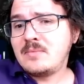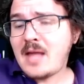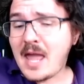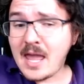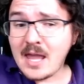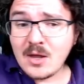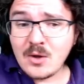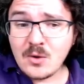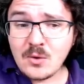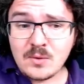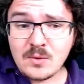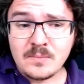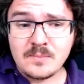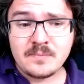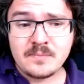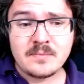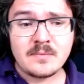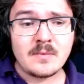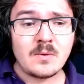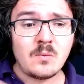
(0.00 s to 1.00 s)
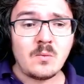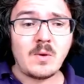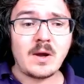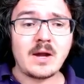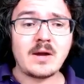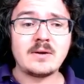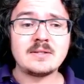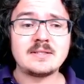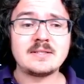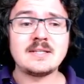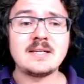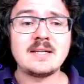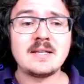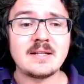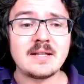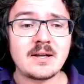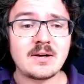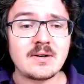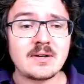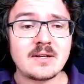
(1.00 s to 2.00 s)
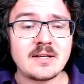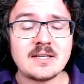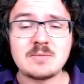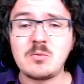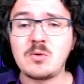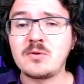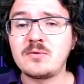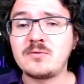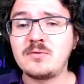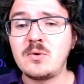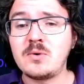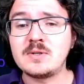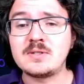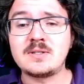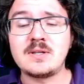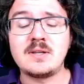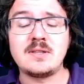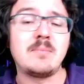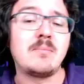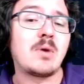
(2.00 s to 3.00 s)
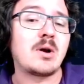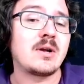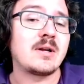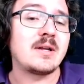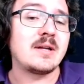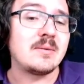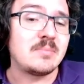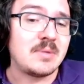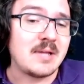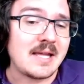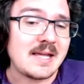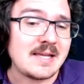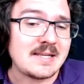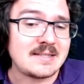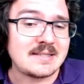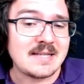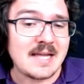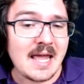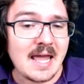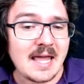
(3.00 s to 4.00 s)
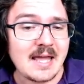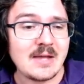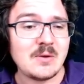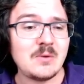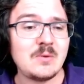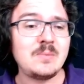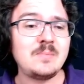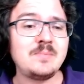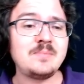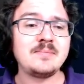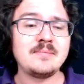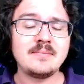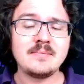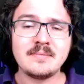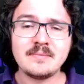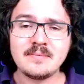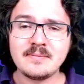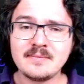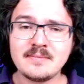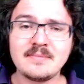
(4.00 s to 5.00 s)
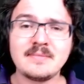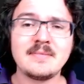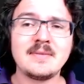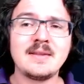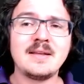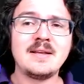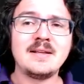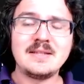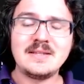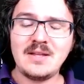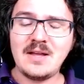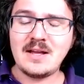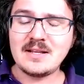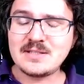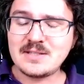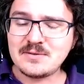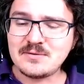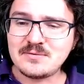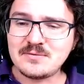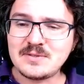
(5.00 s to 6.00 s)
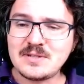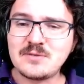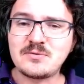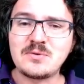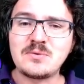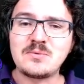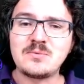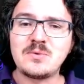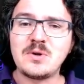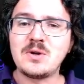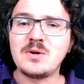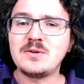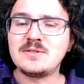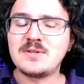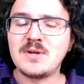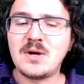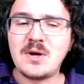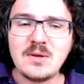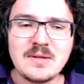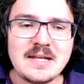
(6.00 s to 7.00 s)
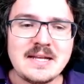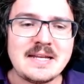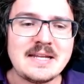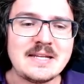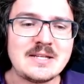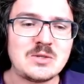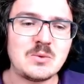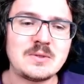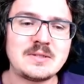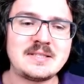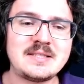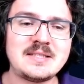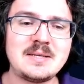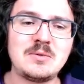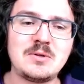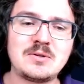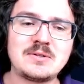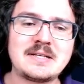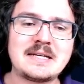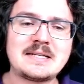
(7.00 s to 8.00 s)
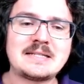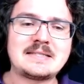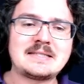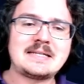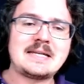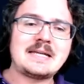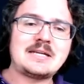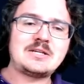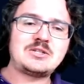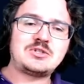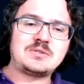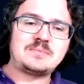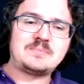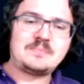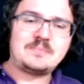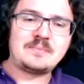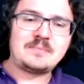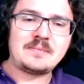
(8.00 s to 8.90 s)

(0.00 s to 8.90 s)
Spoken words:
angle, whereas Singularity is more focused on the marketplace angle. Lots of different roads all leading to a similar destination.